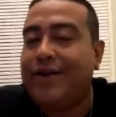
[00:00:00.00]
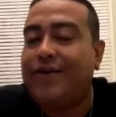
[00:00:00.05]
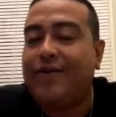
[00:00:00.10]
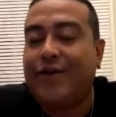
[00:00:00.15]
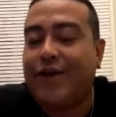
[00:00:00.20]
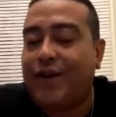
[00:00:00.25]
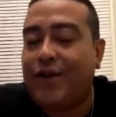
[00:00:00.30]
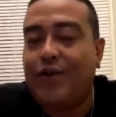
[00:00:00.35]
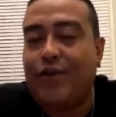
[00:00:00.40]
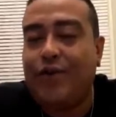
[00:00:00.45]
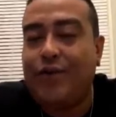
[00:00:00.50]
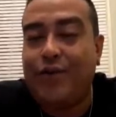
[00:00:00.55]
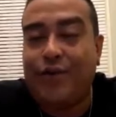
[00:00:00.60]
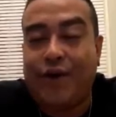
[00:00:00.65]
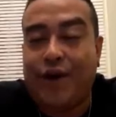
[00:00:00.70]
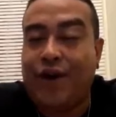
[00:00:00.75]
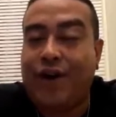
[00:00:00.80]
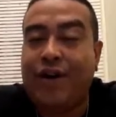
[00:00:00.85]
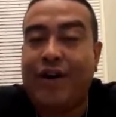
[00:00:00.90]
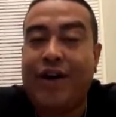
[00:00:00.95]
Fuck who
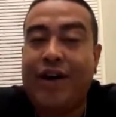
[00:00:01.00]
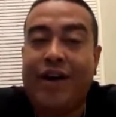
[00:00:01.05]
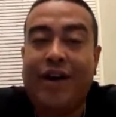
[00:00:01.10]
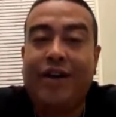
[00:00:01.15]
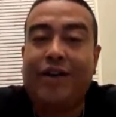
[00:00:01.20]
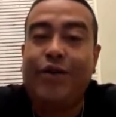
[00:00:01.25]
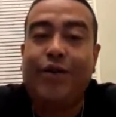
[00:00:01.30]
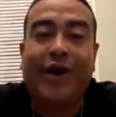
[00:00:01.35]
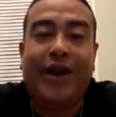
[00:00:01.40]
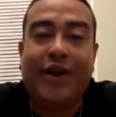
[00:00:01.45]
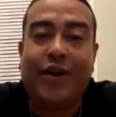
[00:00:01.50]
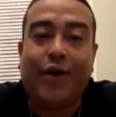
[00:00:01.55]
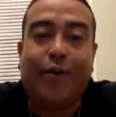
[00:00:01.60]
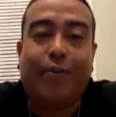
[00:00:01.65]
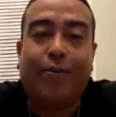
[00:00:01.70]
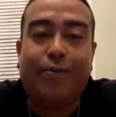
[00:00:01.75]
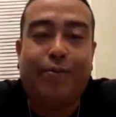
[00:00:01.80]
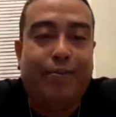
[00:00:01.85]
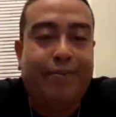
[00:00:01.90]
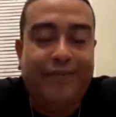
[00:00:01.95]
you are. You ain't
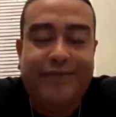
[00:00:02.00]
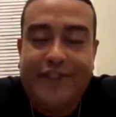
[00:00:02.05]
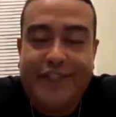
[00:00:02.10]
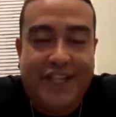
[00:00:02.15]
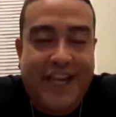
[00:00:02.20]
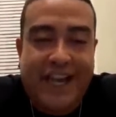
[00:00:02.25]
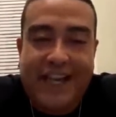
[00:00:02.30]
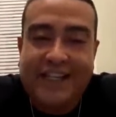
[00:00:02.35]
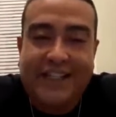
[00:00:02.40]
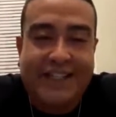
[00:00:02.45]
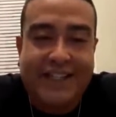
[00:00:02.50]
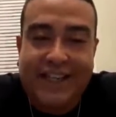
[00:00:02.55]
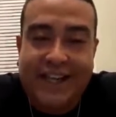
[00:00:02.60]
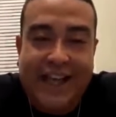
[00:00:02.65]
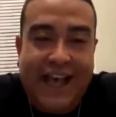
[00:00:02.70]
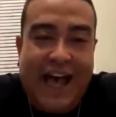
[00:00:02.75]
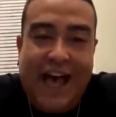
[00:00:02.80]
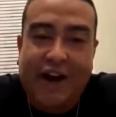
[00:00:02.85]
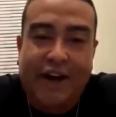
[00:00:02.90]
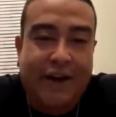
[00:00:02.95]
no
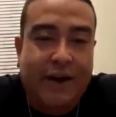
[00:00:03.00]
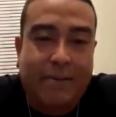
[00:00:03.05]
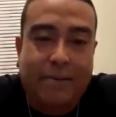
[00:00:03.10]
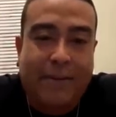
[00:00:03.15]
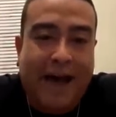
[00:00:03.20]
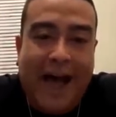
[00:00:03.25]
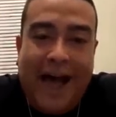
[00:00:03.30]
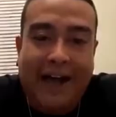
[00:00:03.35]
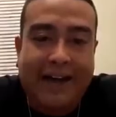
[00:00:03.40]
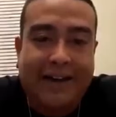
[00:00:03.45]
Jay-Z out of the box.